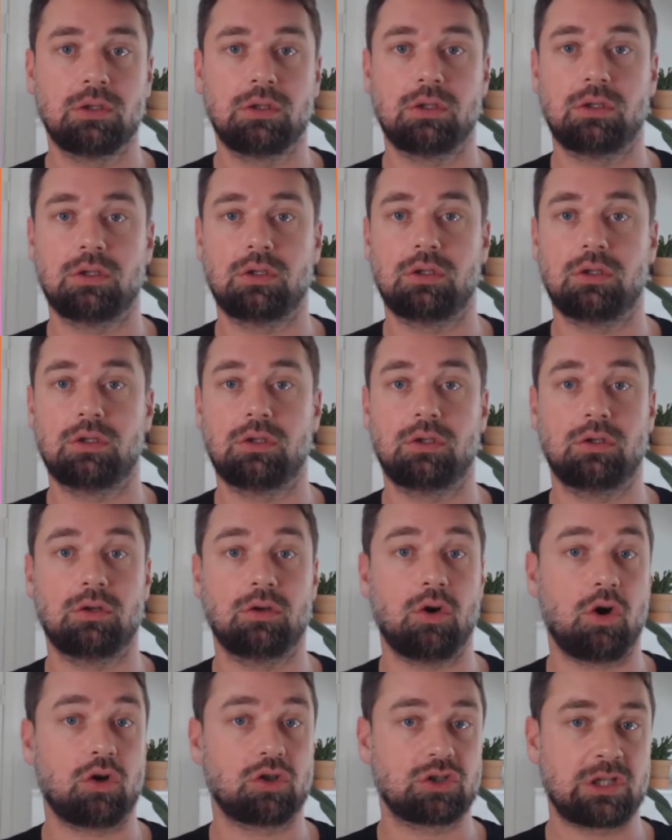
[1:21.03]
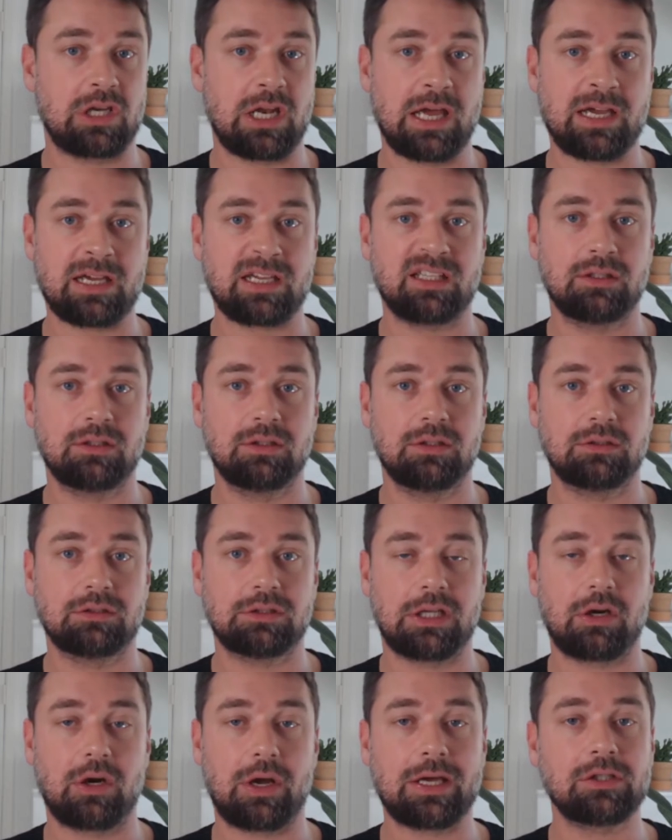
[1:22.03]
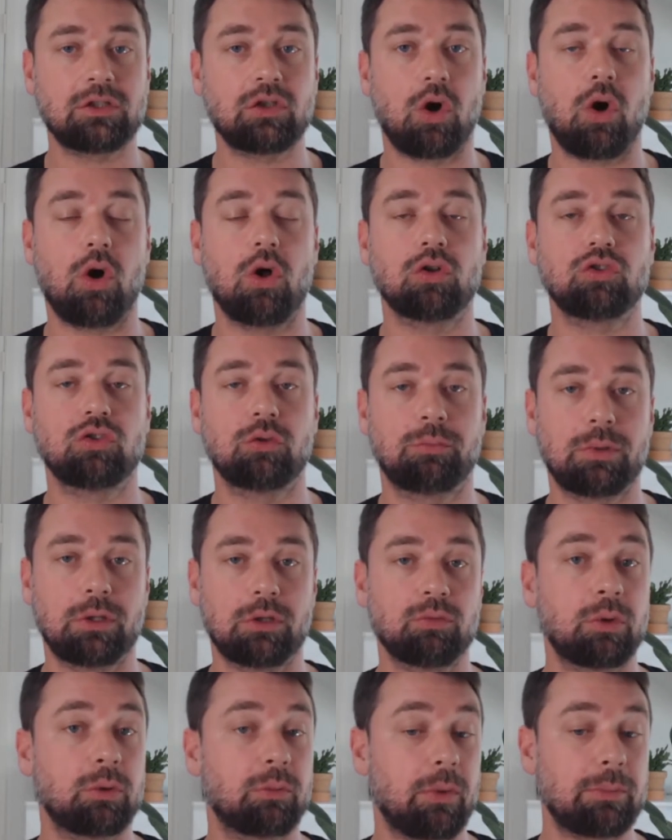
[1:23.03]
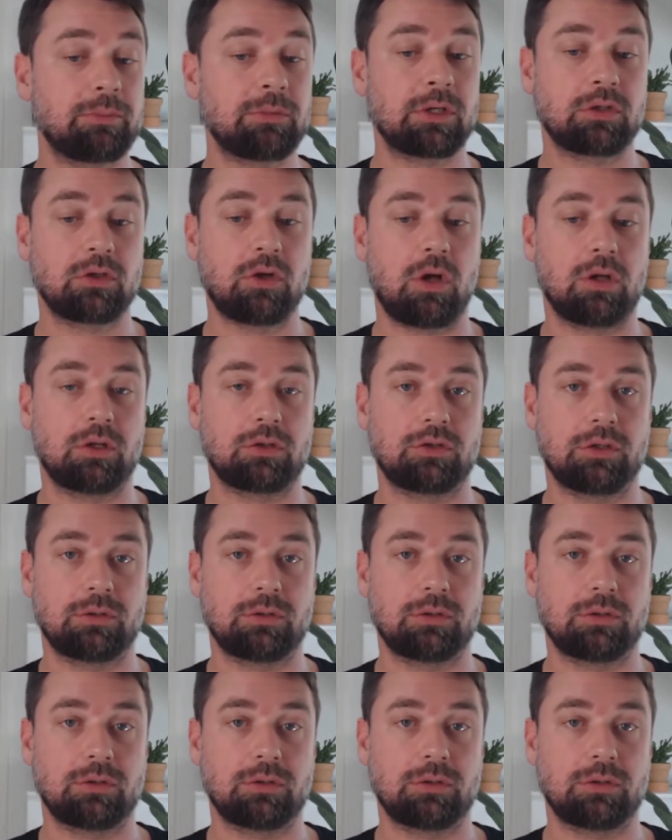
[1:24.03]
or Slack that are actually also built with web technology.